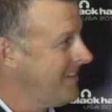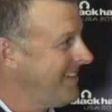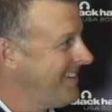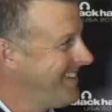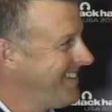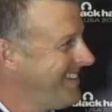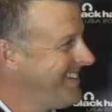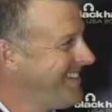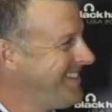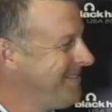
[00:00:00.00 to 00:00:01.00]

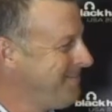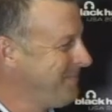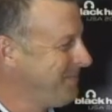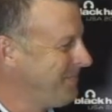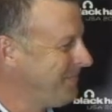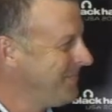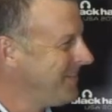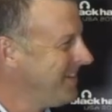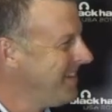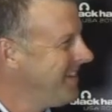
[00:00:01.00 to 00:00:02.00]

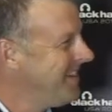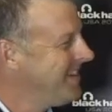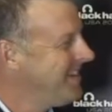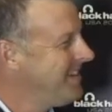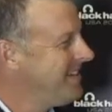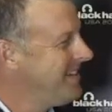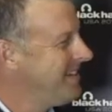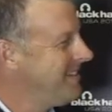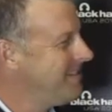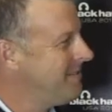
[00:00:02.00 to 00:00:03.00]

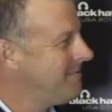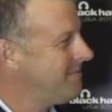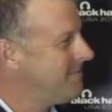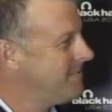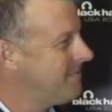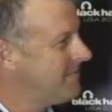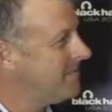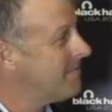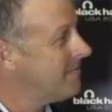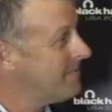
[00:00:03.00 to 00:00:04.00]

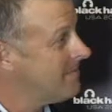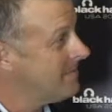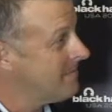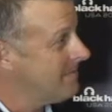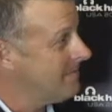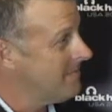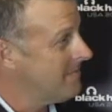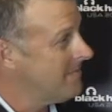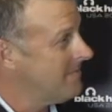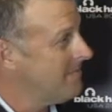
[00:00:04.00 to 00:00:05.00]

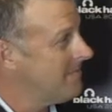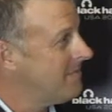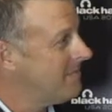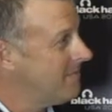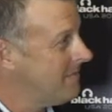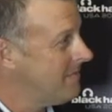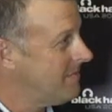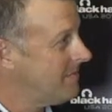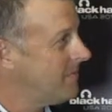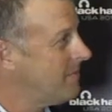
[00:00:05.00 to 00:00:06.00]

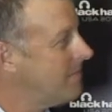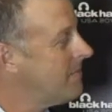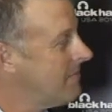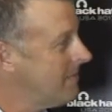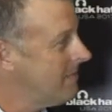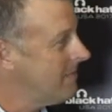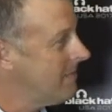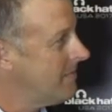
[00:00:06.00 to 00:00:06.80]
This person isn't speaking.